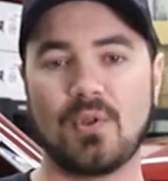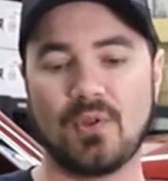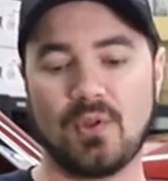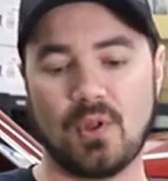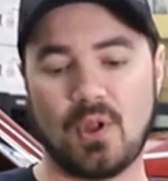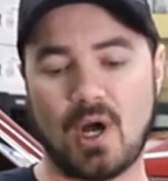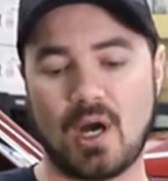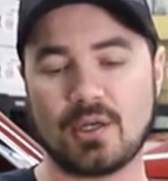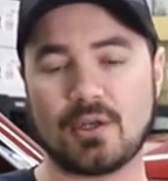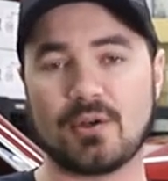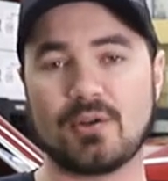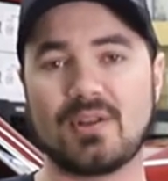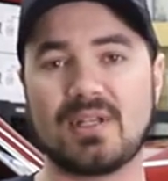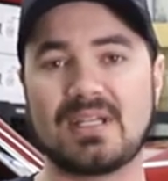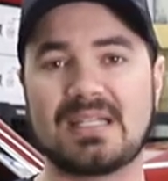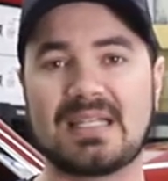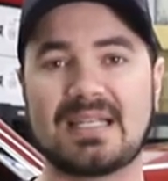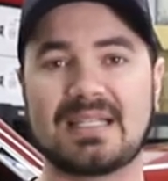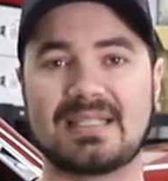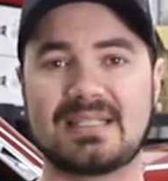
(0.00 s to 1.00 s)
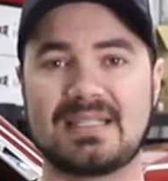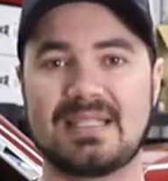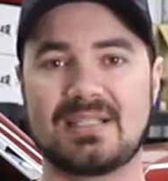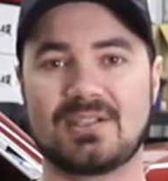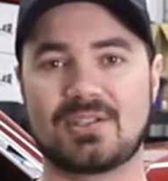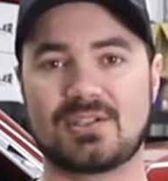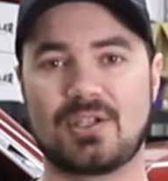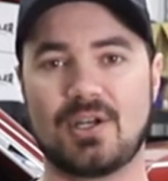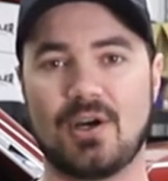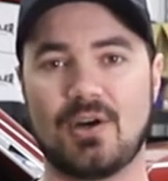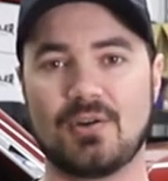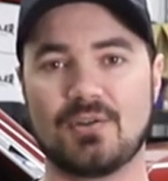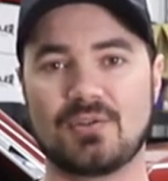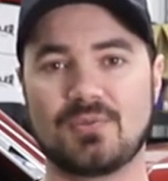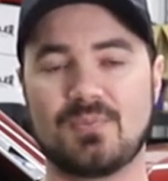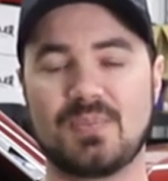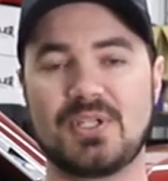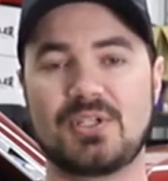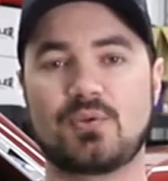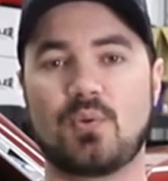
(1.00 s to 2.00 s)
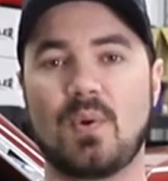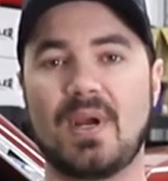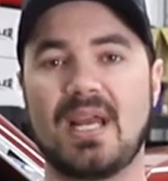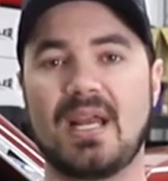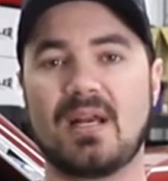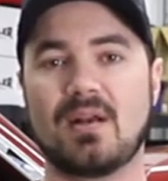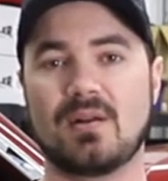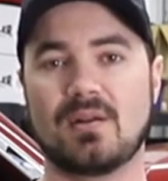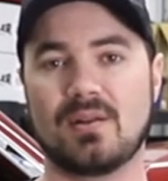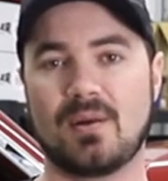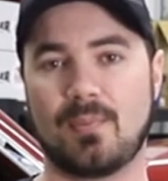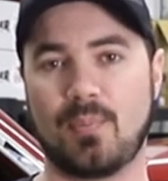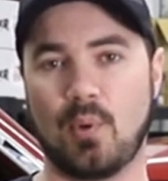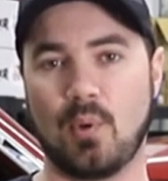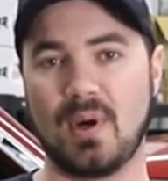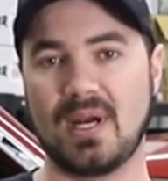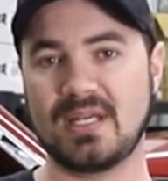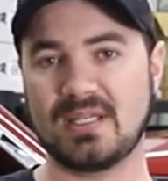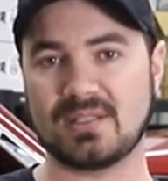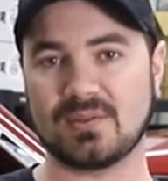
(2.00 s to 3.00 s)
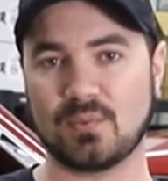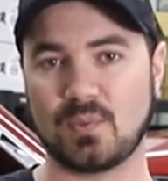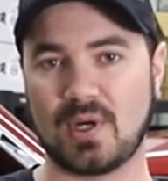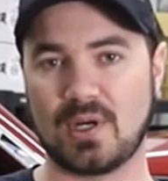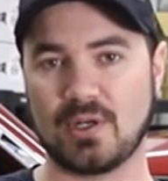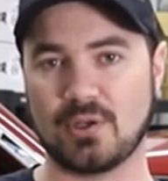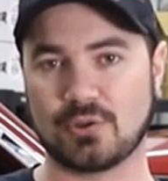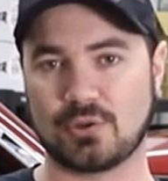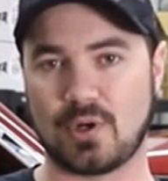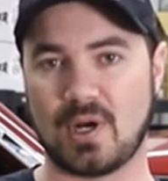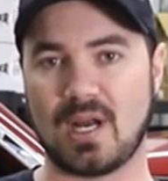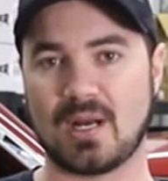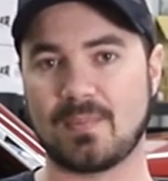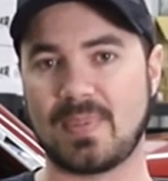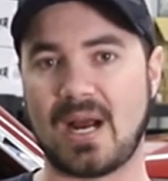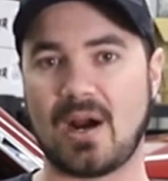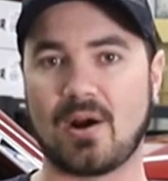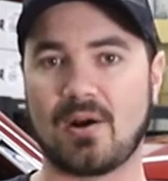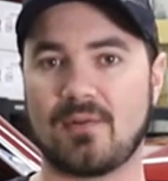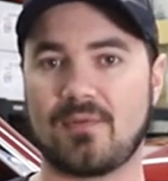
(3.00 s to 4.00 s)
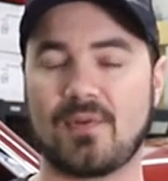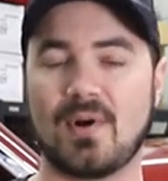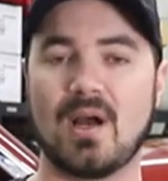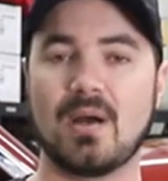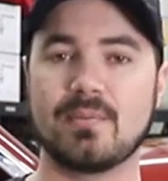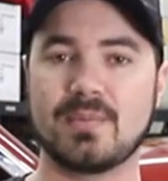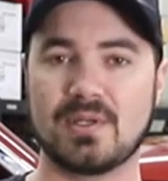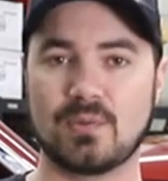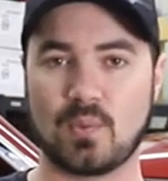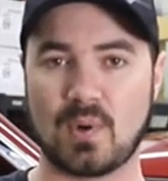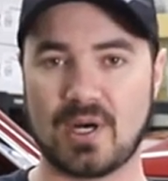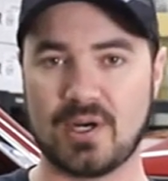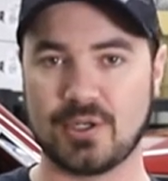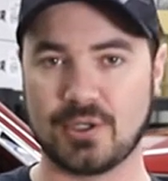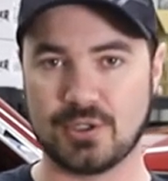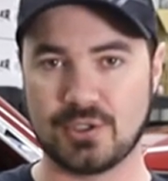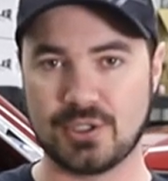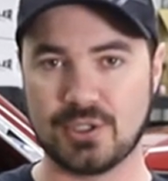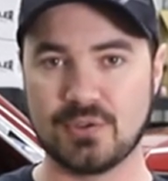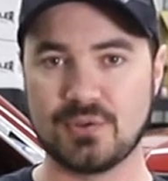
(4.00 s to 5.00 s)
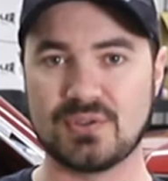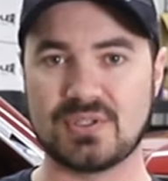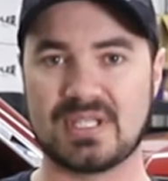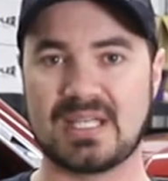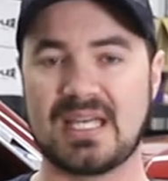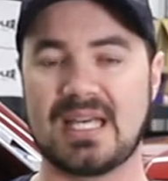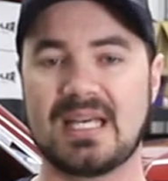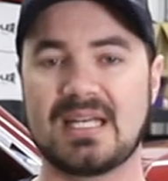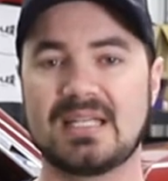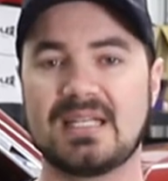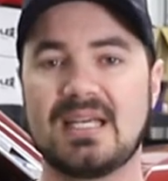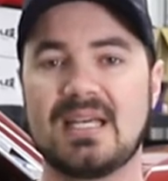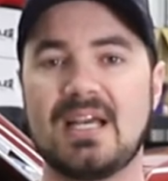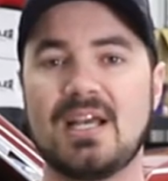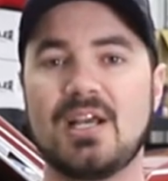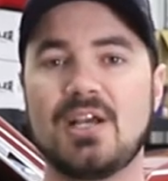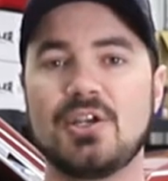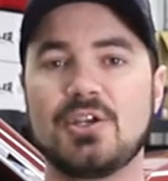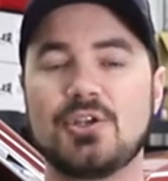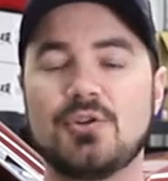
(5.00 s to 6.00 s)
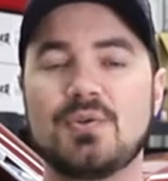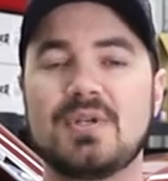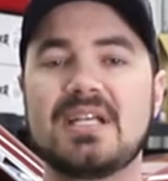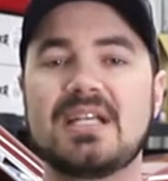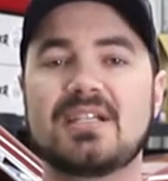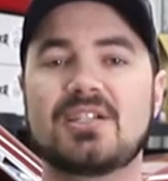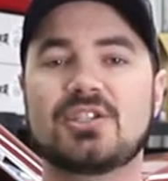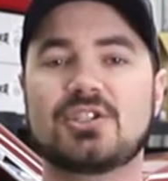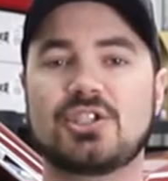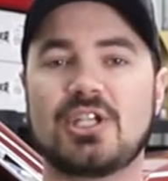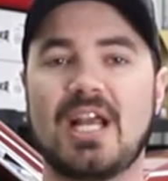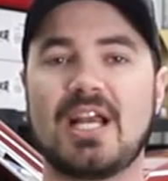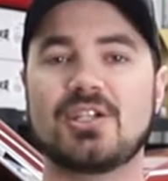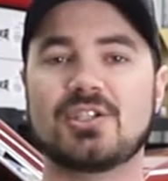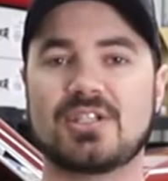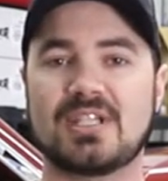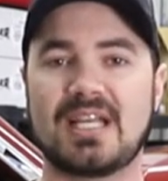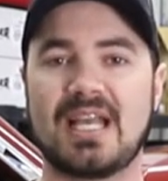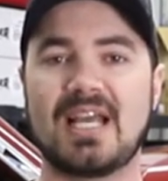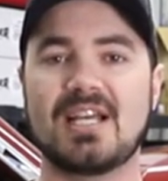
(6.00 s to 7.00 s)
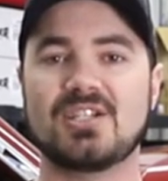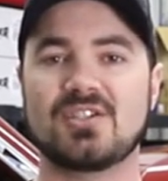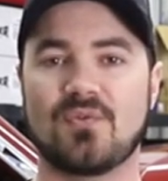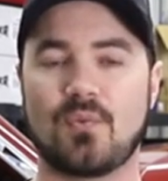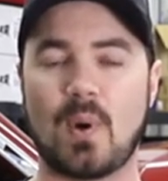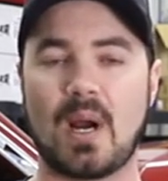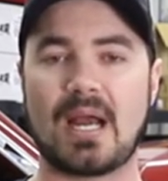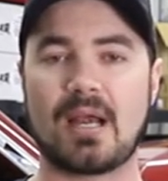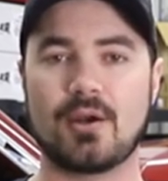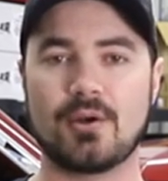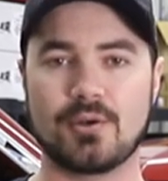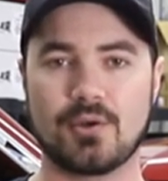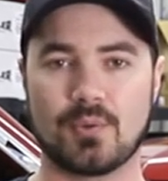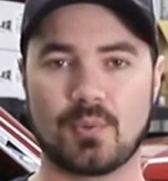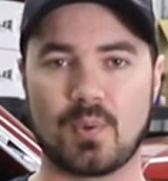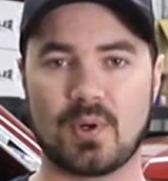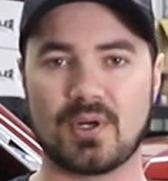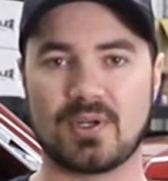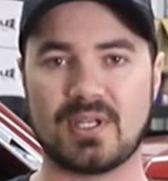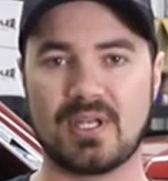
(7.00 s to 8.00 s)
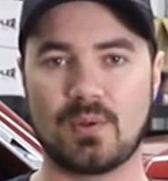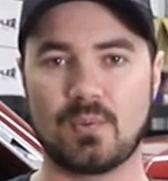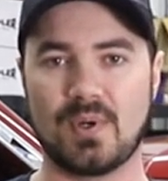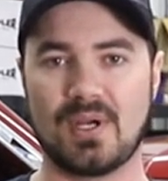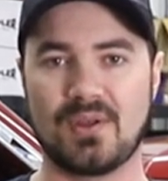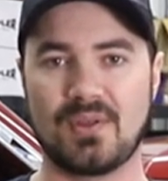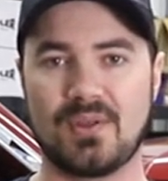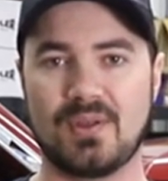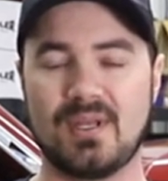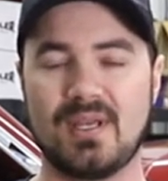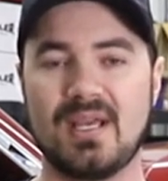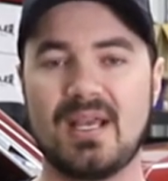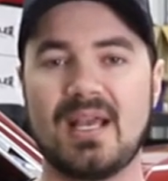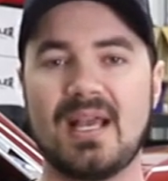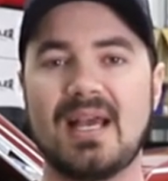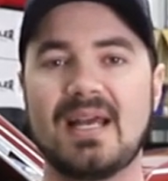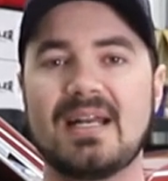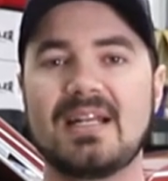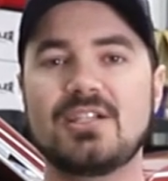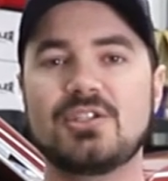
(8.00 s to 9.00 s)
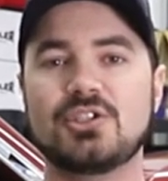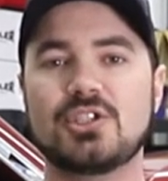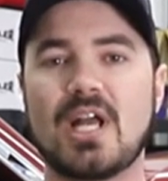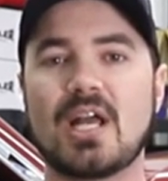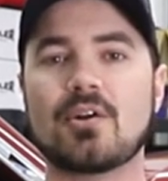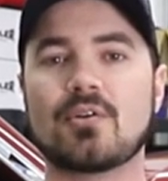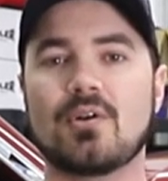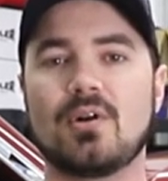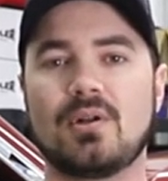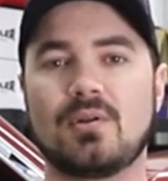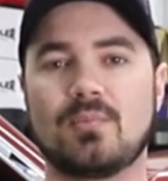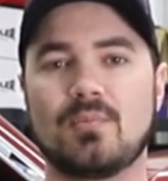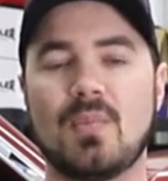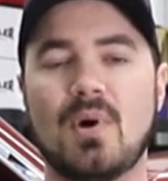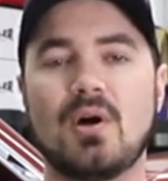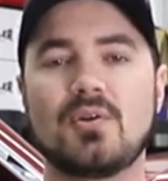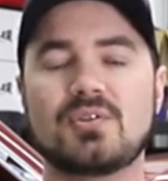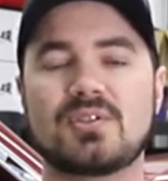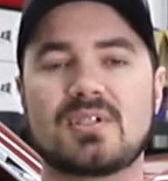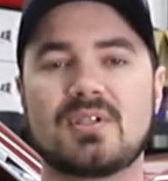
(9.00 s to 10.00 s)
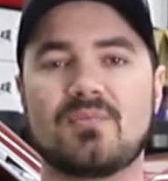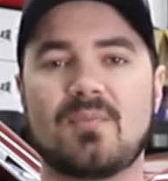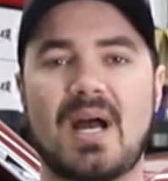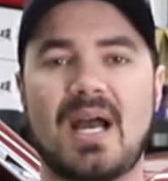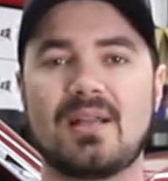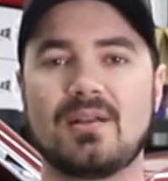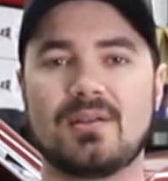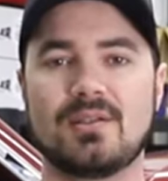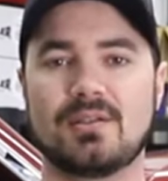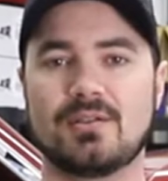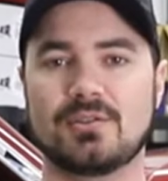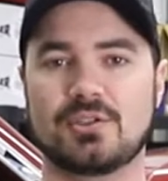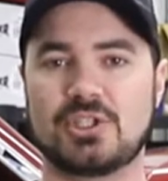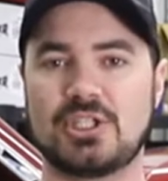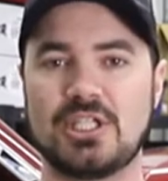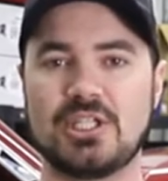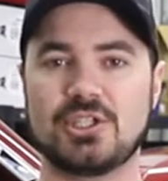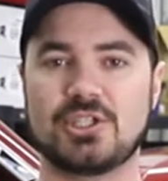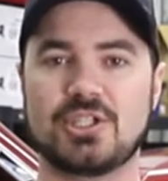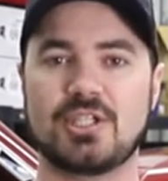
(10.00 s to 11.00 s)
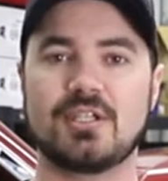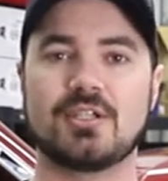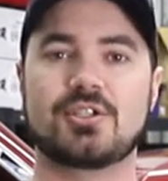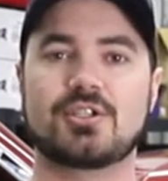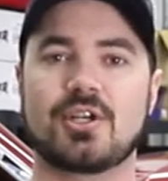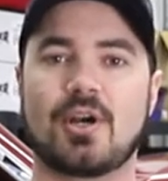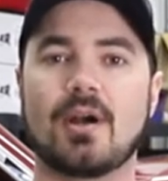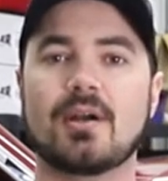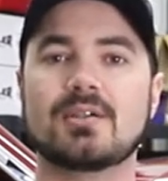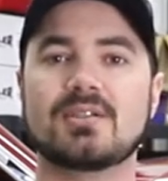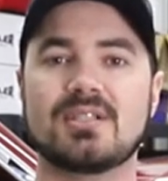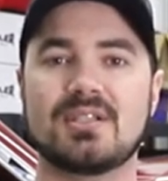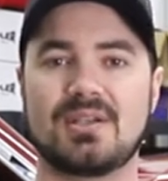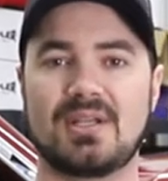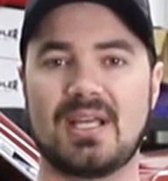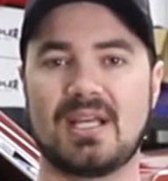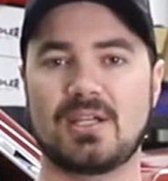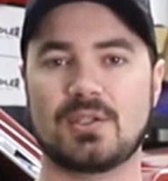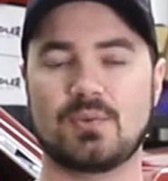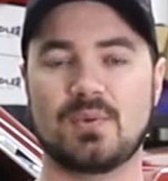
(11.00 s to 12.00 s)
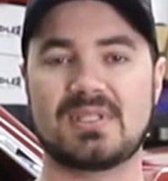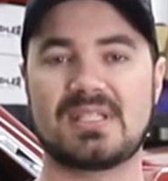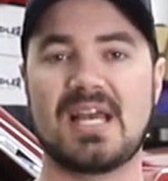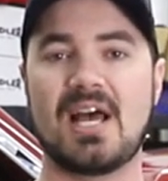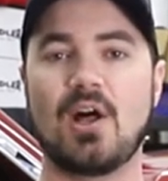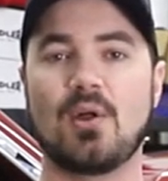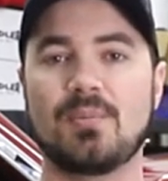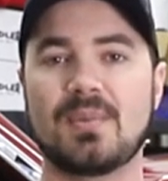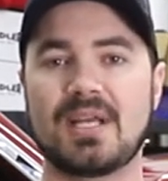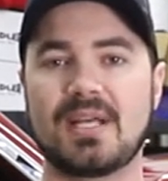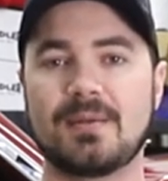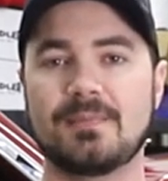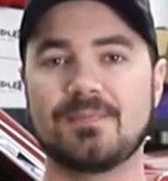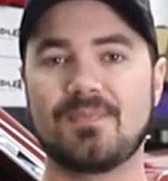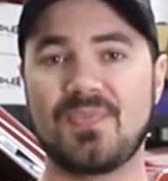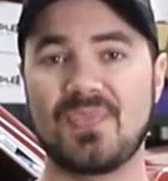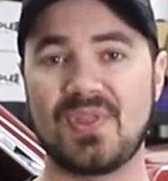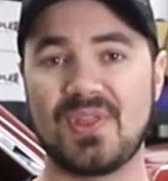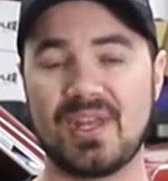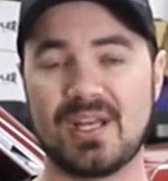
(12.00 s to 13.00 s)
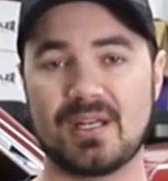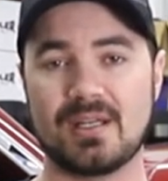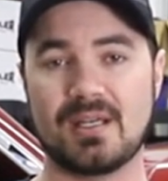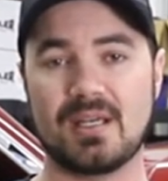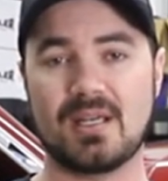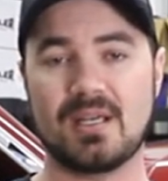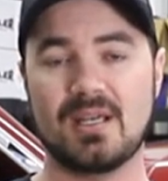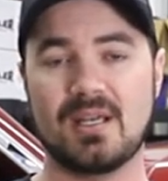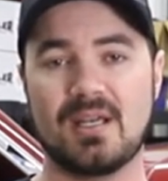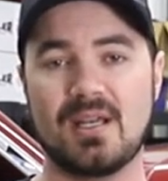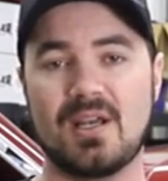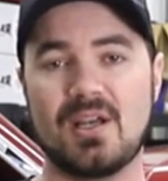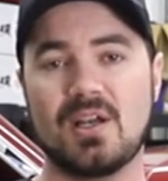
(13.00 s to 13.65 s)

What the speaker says: the longer the distance goes between the point where you're drawing power from and where you're using it, you need to change the gauge of wire you're working with. And in general, most of my little cheat sheet charts and things would tell me that a